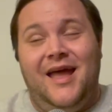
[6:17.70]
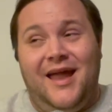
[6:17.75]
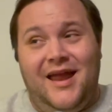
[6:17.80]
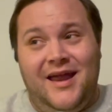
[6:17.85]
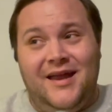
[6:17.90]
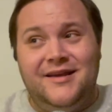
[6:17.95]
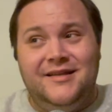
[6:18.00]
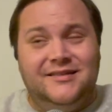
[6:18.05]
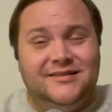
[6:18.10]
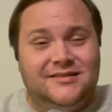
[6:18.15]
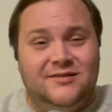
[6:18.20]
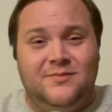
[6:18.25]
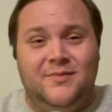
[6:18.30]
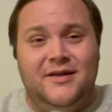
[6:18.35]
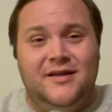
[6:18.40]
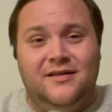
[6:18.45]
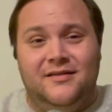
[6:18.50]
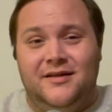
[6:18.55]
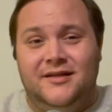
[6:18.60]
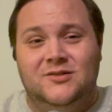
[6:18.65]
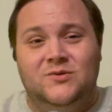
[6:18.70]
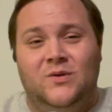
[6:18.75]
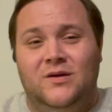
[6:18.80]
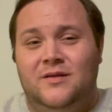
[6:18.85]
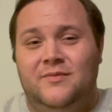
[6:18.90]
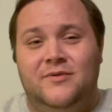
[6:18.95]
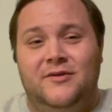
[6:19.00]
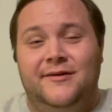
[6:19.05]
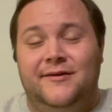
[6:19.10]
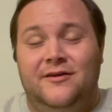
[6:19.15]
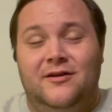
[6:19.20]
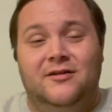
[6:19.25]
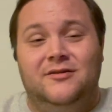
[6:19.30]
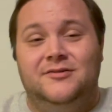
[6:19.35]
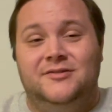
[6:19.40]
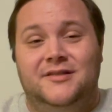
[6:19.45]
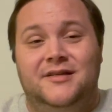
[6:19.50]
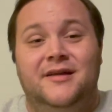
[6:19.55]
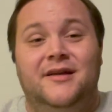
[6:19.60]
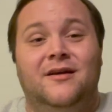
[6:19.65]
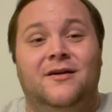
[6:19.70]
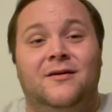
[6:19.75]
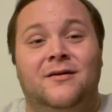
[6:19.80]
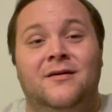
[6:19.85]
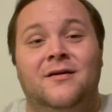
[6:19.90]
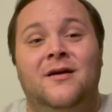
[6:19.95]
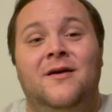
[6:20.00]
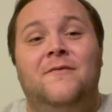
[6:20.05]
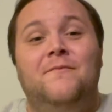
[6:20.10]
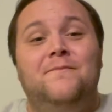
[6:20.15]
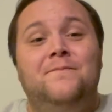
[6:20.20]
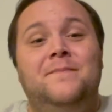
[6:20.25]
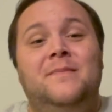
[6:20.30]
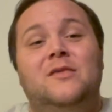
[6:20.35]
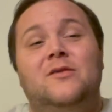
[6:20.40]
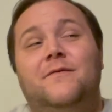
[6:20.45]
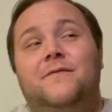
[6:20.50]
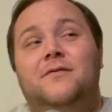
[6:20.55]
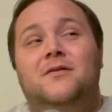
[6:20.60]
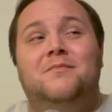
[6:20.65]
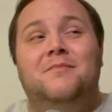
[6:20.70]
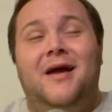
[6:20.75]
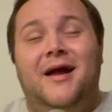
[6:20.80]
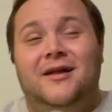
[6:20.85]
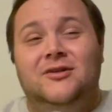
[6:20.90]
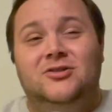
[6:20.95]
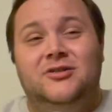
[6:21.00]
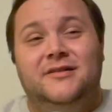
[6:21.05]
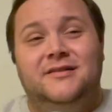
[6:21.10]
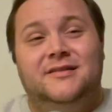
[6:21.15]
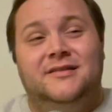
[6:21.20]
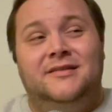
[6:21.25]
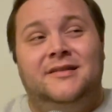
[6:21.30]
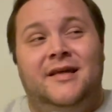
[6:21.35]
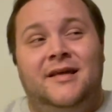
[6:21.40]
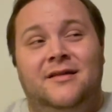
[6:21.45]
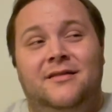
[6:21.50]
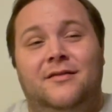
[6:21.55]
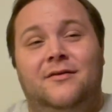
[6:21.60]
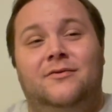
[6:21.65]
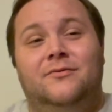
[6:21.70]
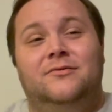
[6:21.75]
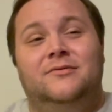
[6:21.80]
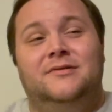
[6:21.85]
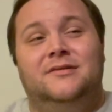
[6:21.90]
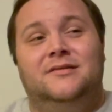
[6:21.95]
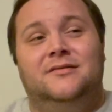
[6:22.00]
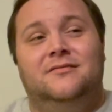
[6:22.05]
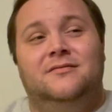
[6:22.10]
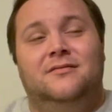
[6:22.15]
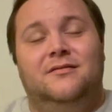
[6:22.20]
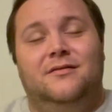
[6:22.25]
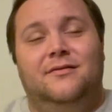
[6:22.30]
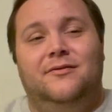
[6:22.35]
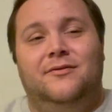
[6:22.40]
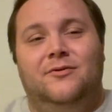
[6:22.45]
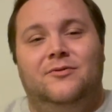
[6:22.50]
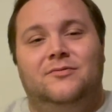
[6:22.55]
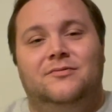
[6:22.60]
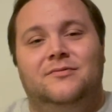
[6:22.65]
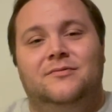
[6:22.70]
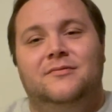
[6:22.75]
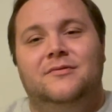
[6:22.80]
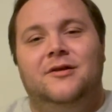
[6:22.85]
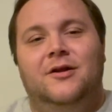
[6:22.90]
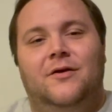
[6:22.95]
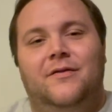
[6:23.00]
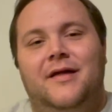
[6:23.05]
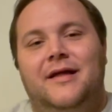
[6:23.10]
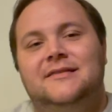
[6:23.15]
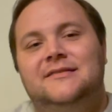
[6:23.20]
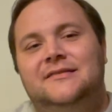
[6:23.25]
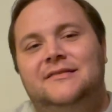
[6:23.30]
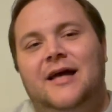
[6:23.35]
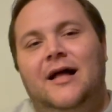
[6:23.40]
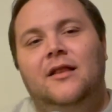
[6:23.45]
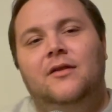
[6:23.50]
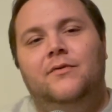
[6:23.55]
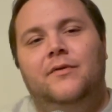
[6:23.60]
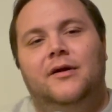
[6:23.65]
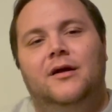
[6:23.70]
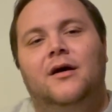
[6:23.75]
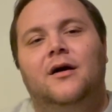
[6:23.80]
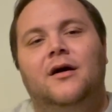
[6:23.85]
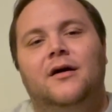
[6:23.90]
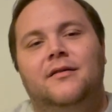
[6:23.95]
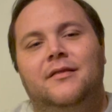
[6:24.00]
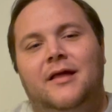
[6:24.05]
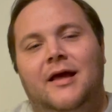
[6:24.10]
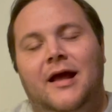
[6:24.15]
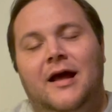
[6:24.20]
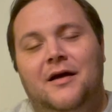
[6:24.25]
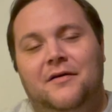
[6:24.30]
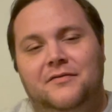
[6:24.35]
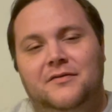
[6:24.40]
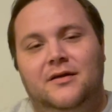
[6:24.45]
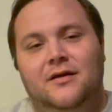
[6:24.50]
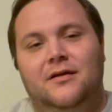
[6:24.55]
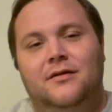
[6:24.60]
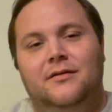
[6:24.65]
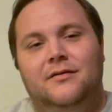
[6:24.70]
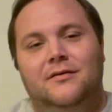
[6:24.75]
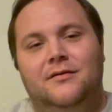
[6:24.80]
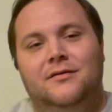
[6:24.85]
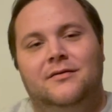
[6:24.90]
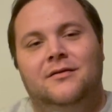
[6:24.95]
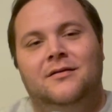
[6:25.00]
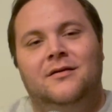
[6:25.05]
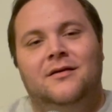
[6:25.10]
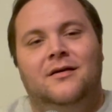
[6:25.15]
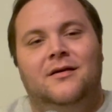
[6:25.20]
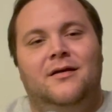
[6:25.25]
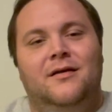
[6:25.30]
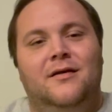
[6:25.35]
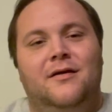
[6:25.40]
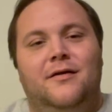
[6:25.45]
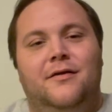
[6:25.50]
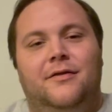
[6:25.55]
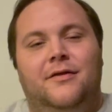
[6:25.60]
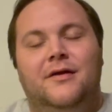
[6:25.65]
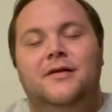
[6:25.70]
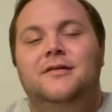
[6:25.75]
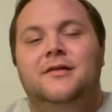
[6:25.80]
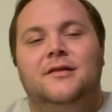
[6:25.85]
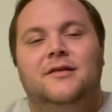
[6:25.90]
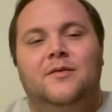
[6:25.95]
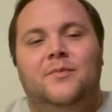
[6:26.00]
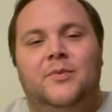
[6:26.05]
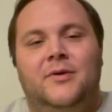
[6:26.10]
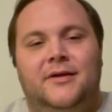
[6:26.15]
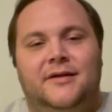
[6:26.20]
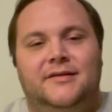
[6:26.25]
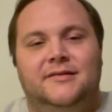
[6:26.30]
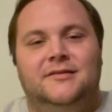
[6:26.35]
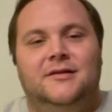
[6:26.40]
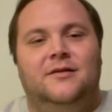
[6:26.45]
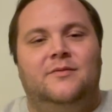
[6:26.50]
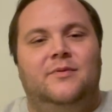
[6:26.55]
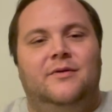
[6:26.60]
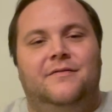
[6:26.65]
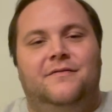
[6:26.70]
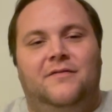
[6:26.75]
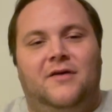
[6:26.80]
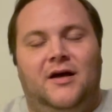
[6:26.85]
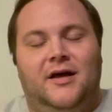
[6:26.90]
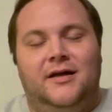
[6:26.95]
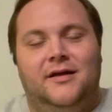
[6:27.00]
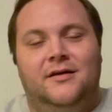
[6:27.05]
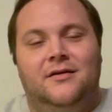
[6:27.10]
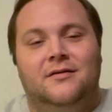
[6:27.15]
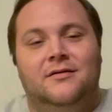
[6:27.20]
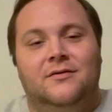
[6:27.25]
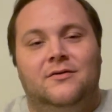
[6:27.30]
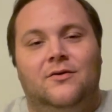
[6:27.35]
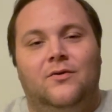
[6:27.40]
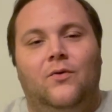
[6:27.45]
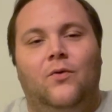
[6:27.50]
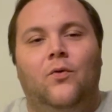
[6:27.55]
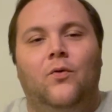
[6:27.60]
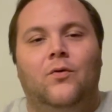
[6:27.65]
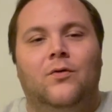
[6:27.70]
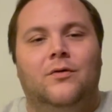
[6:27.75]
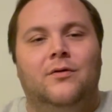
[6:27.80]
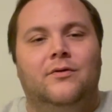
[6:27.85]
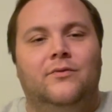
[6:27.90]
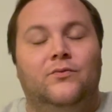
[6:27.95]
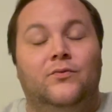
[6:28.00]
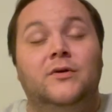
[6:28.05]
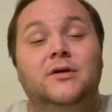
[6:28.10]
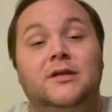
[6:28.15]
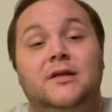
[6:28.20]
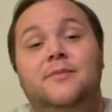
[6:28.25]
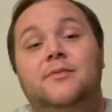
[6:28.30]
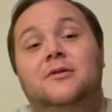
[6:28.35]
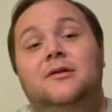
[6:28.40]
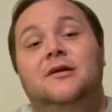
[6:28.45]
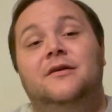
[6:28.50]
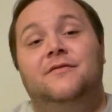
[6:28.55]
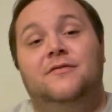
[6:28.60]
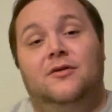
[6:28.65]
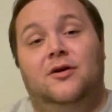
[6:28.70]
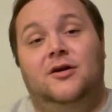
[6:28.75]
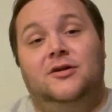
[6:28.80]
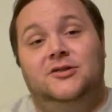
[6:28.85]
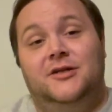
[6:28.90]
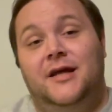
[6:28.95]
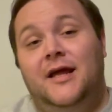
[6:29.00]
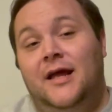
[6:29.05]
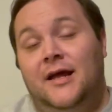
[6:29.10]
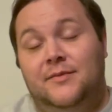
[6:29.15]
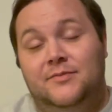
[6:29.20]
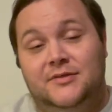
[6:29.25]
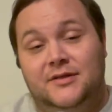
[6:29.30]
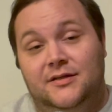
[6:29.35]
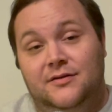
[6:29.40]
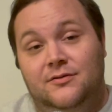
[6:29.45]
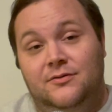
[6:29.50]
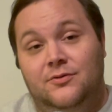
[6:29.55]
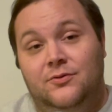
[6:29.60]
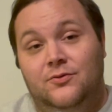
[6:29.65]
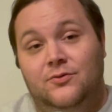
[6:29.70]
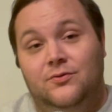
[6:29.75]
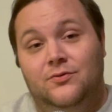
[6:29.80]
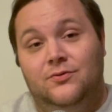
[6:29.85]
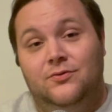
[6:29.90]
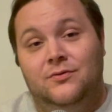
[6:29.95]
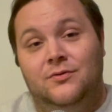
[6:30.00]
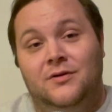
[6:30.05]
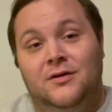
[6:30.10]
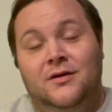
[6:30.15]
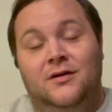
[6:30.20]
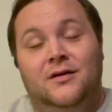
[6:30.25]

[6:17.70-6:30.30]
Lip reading: And he's still making like $20 million a year. So for the Magic to take that salary on, they have to either think that the pick is going to be fine or really believe in RJ Hampton, who